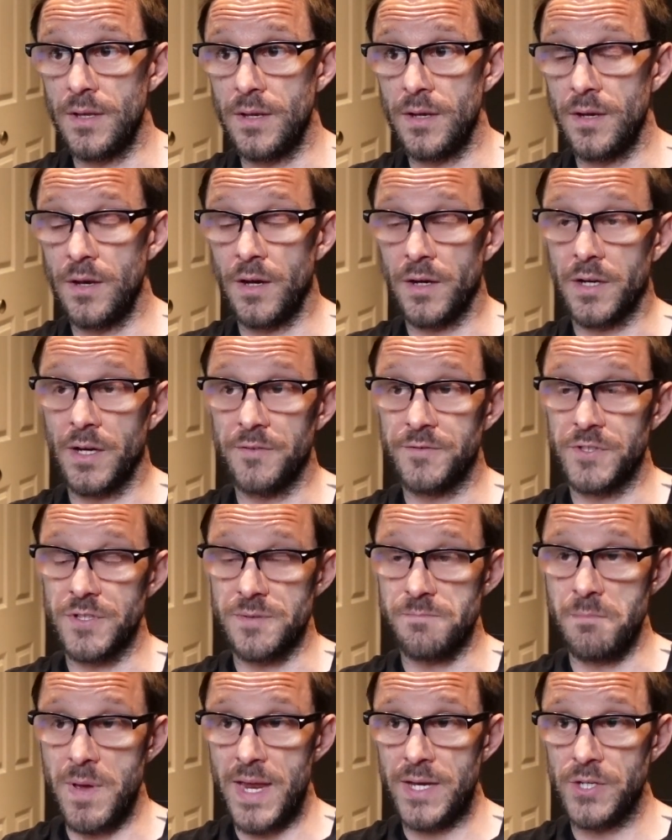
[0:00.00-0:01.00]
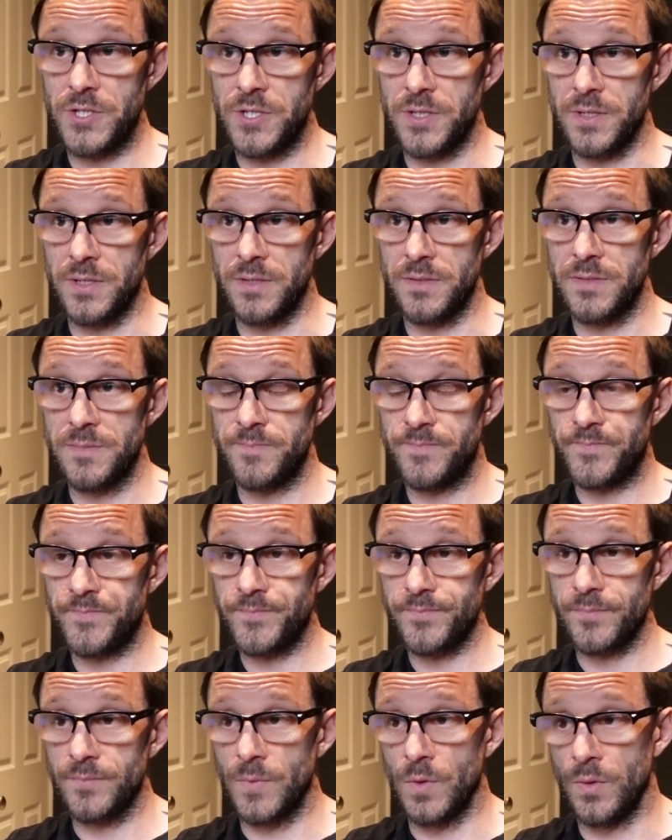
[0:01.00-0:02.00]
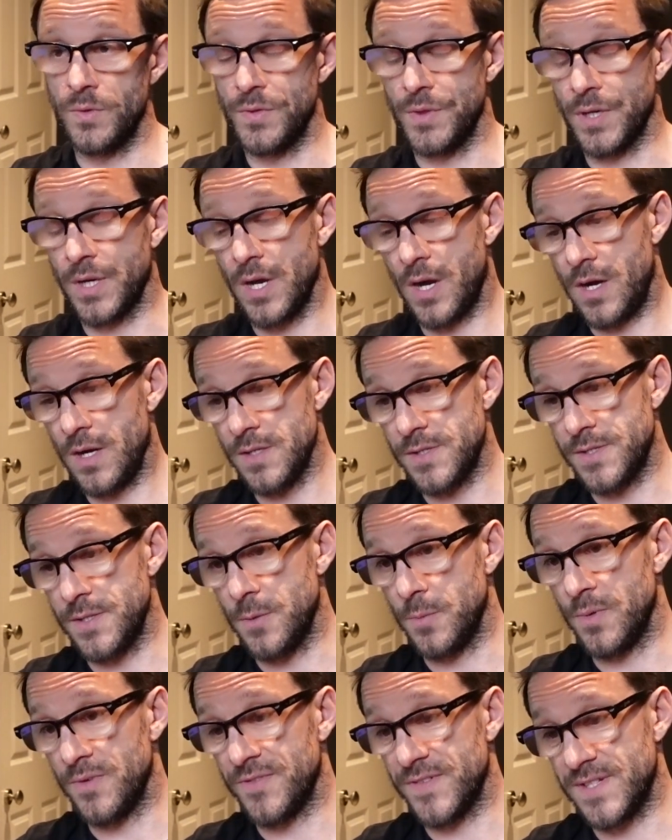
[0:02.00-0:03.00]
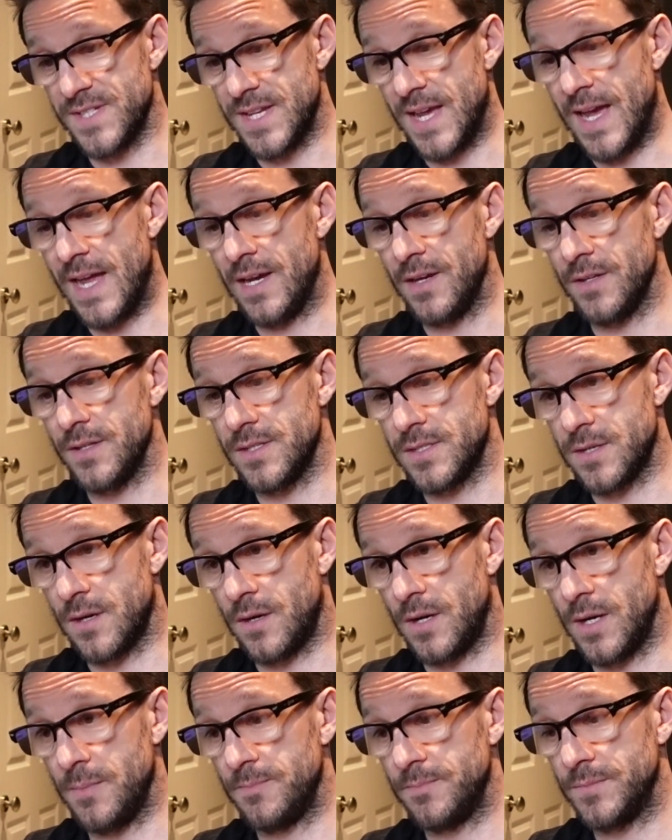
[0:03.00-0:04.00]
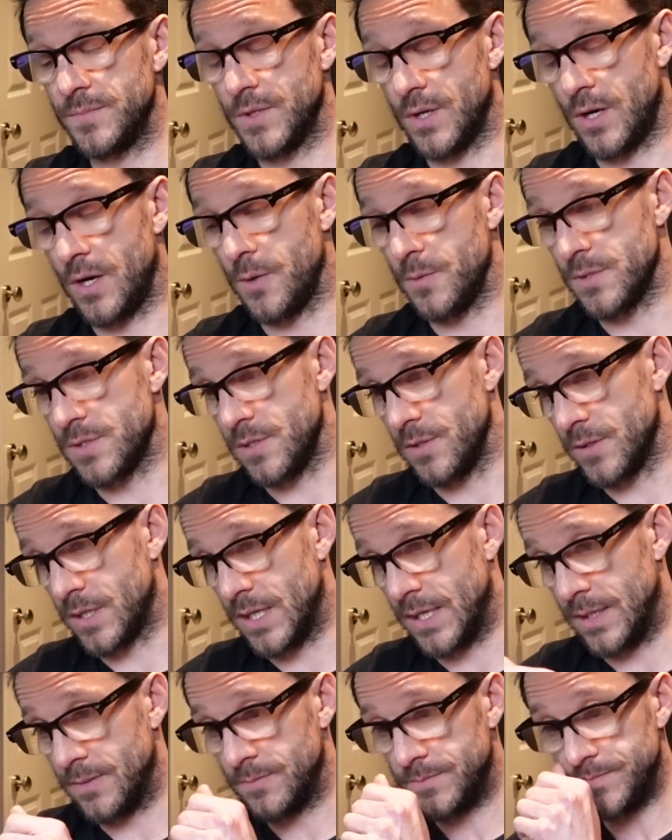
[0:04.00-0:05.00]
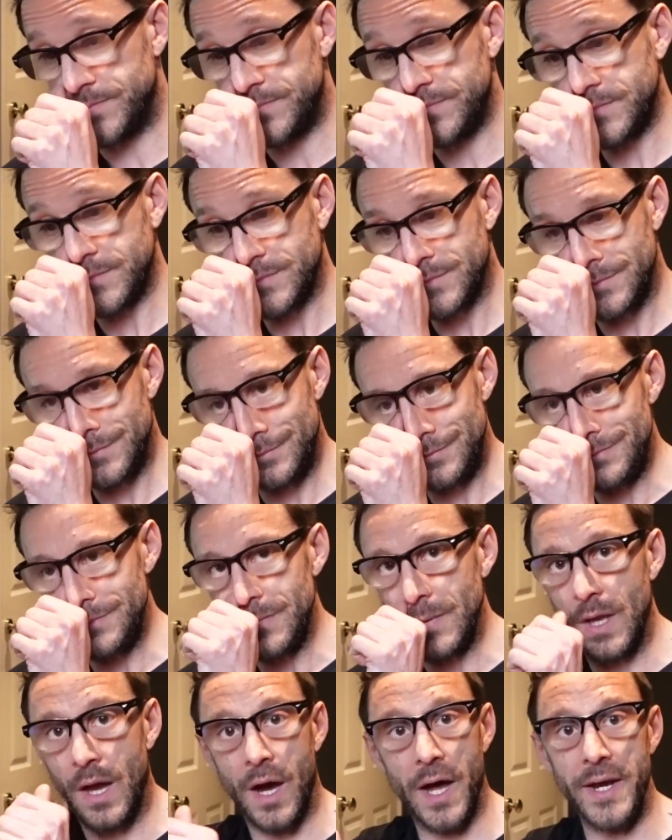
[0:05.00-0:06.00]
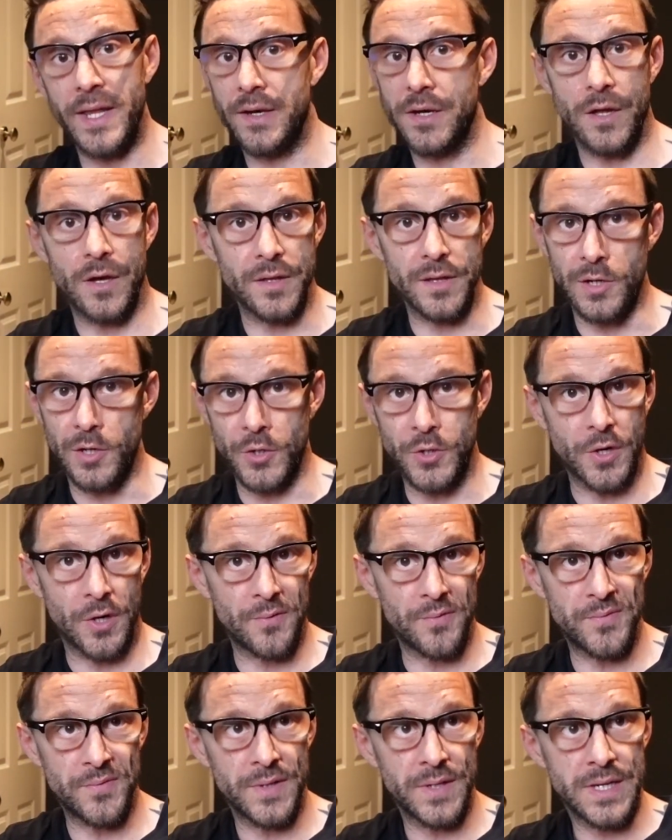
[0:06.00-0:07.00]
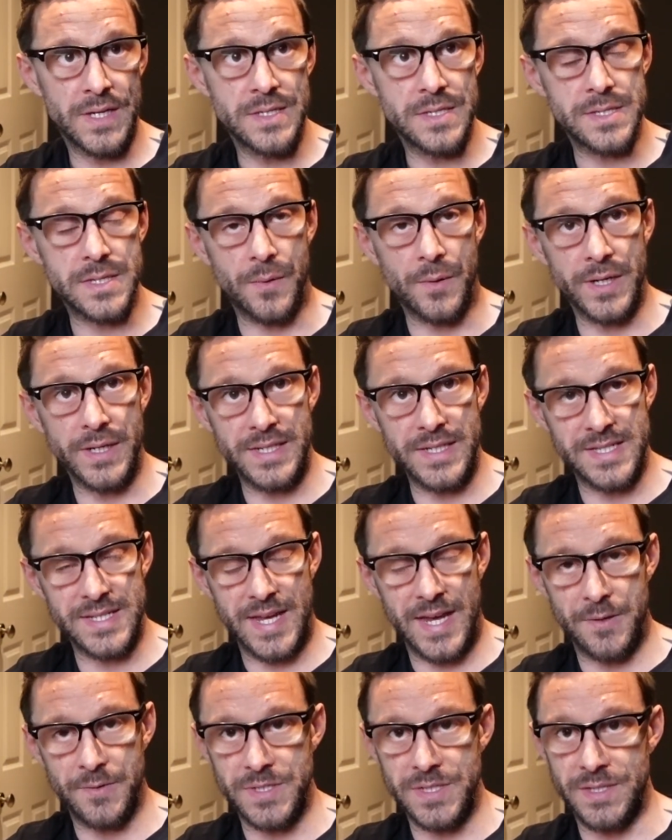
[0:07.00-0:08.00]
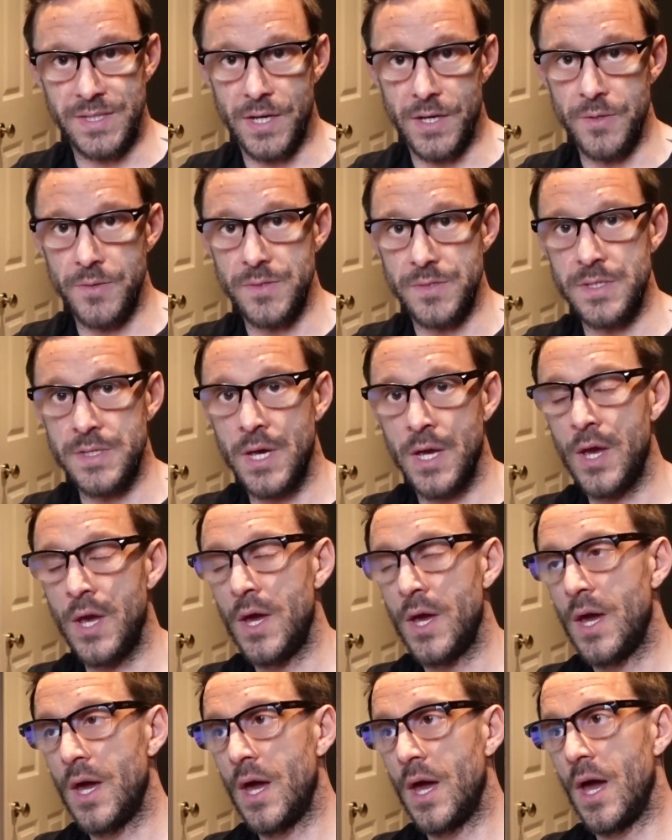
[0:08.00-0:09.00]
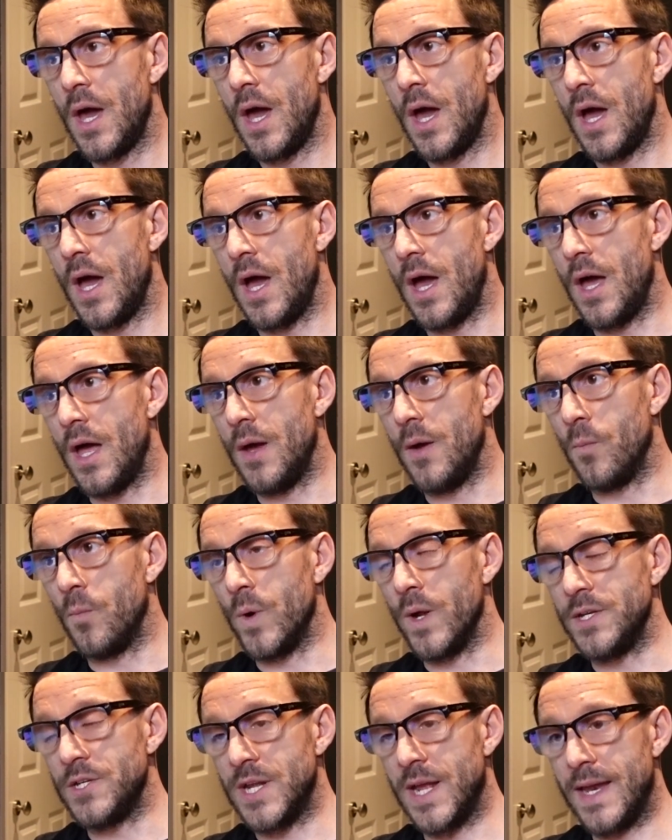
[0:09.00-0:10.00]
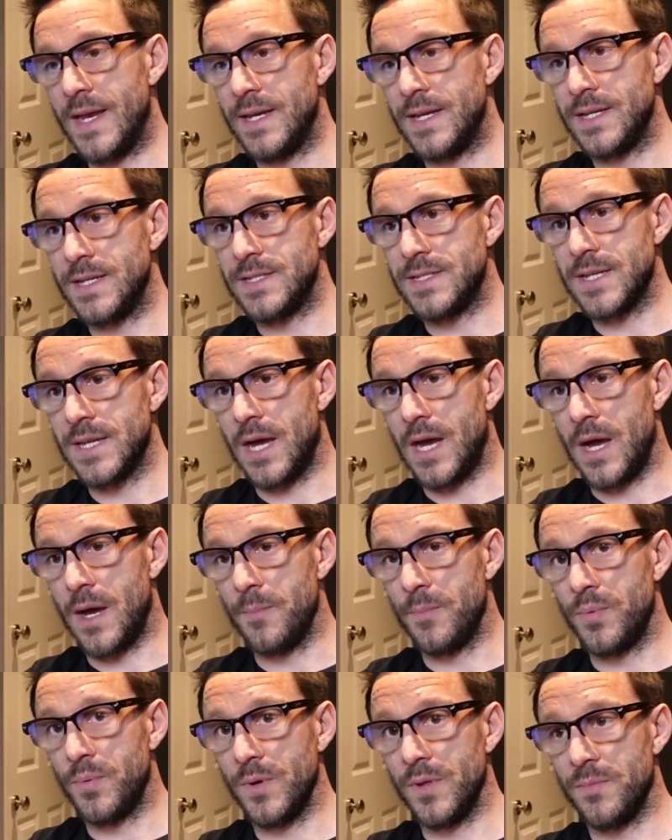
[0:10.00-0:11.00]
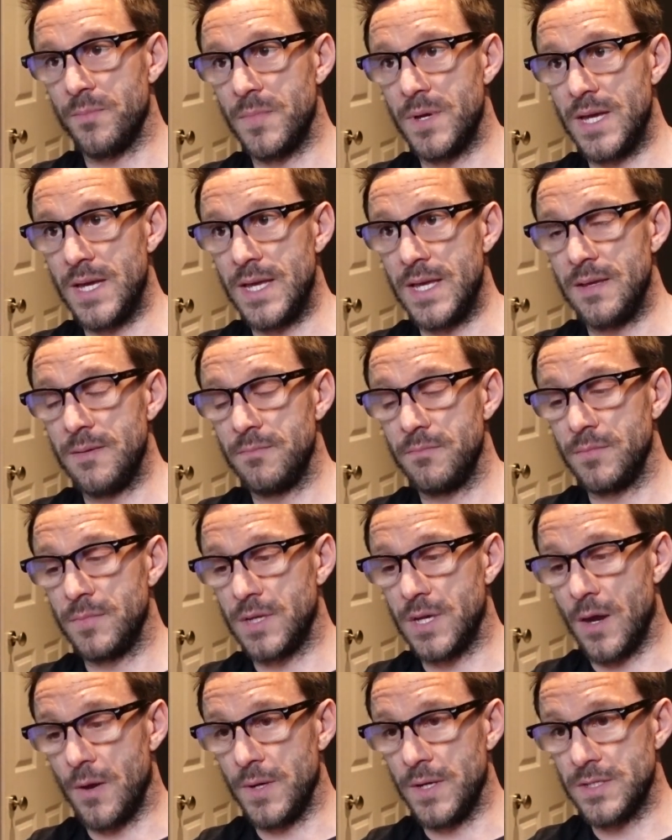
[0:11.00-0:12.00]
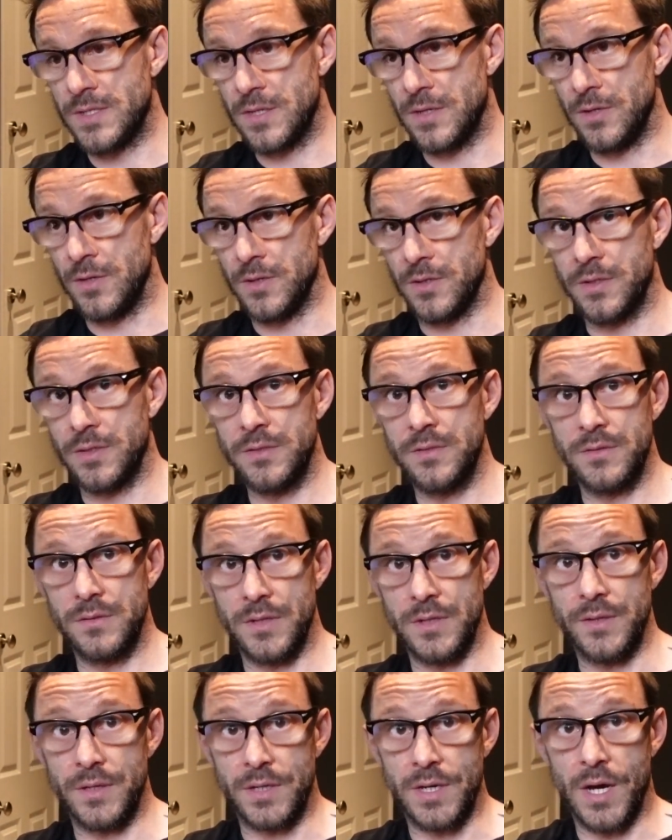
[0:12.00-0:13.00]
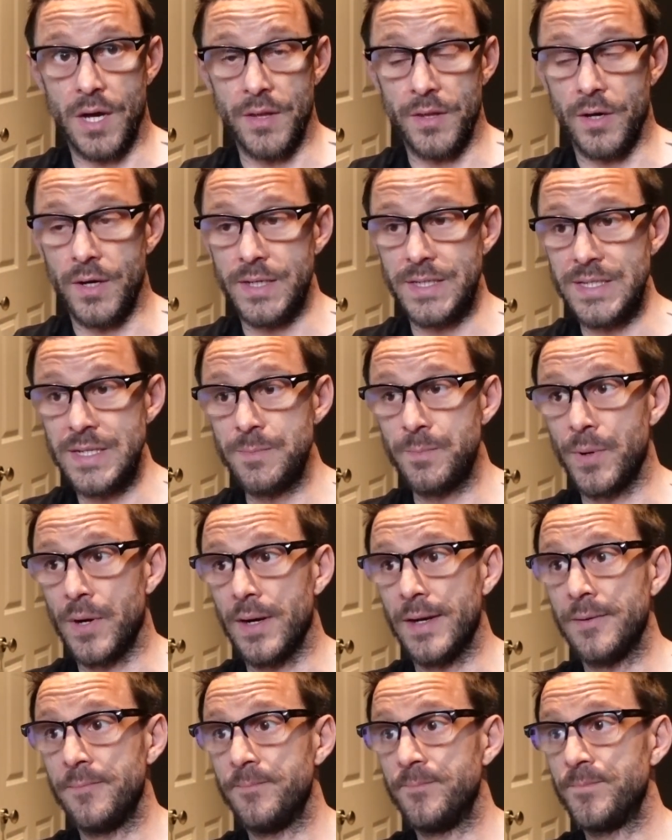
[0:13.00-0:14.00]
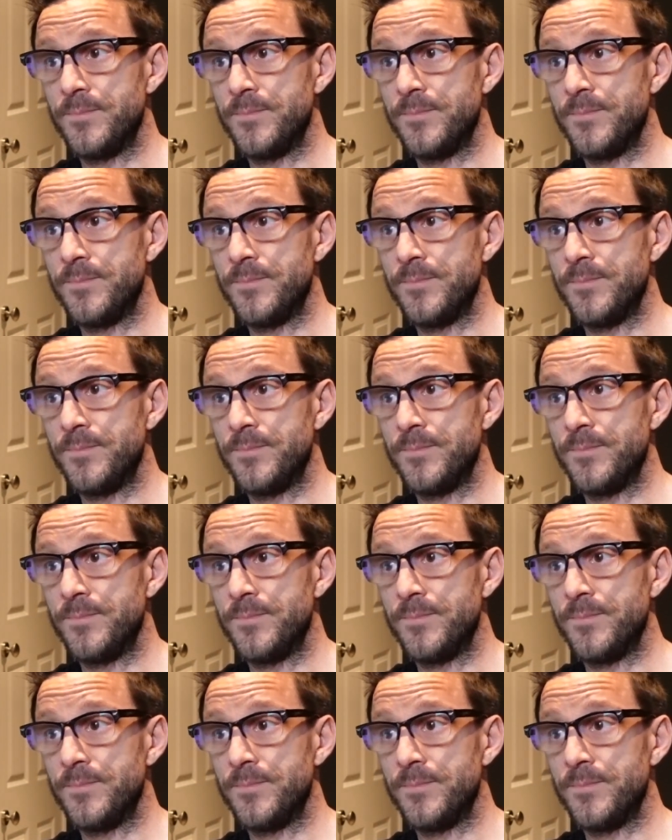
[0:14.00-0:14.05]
Like I've just mentioned, the cars that were for sale at the time that I was looking, I didn't like the look of, so I discounted those, which ended up with me going to look at the car that I did buy.